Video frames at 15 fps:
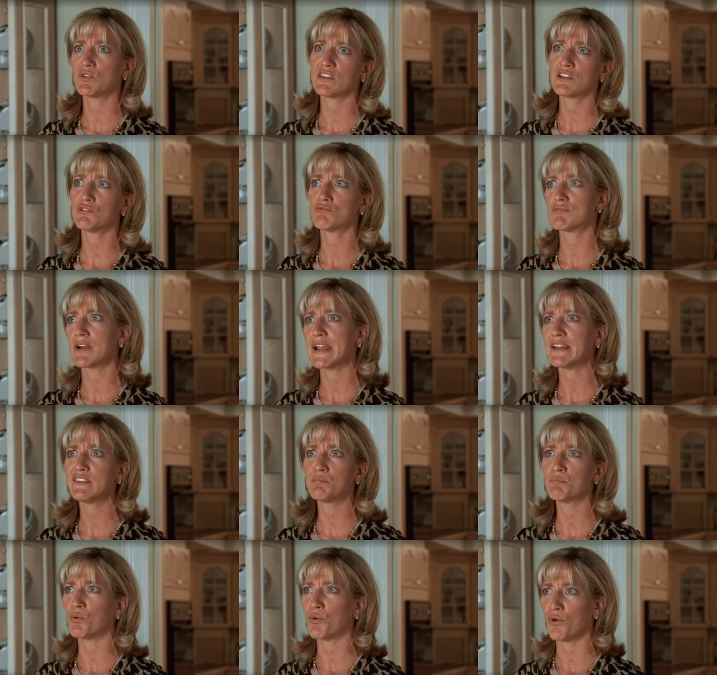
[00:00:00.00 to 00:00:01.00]
should have
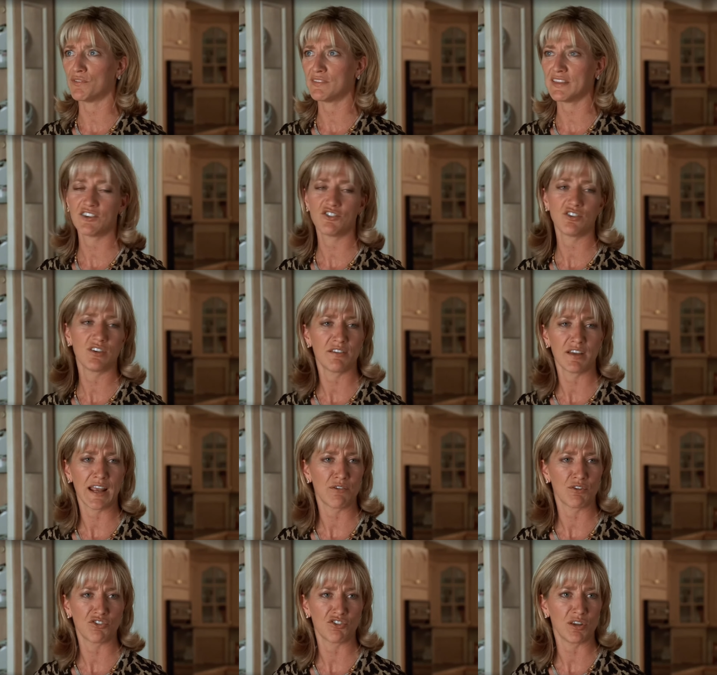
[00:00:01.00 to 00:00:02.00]
mentioned the whole Tony thing to
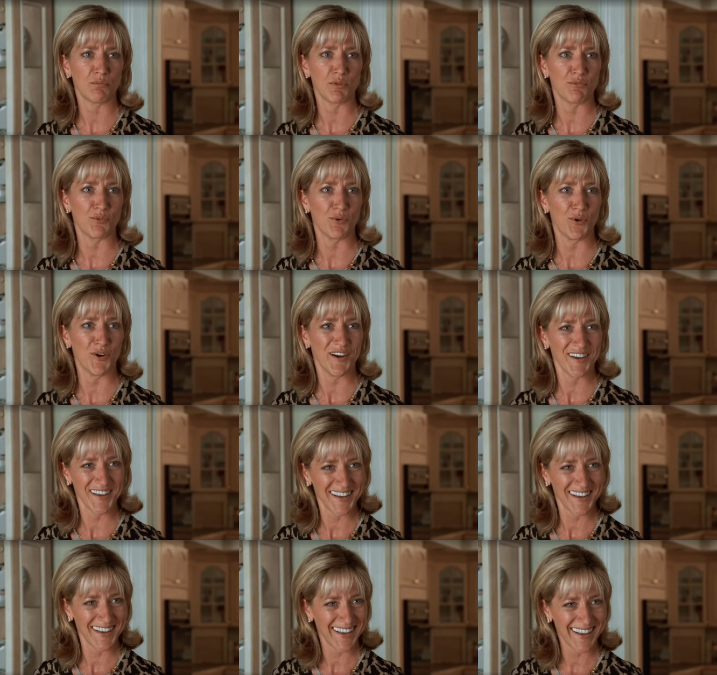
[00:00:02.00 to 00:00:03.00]
Carmela,
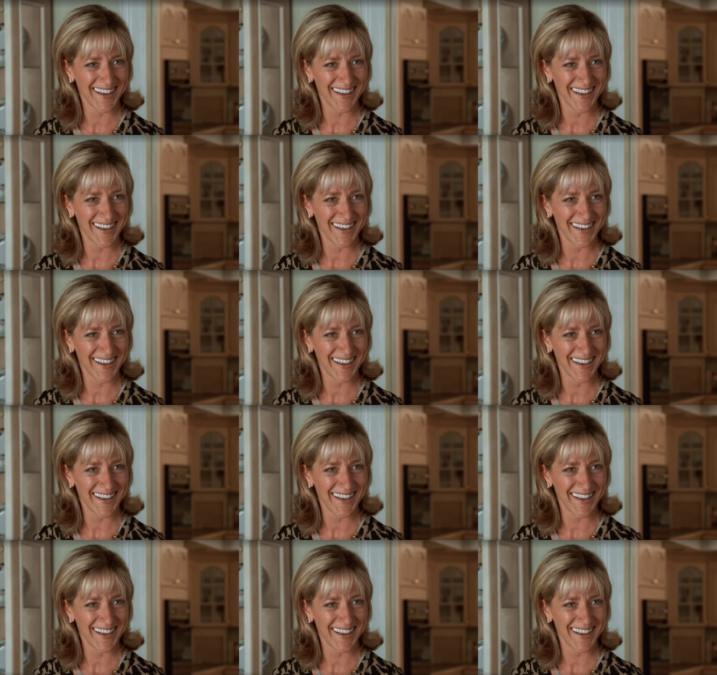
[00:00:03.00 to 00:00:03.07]
I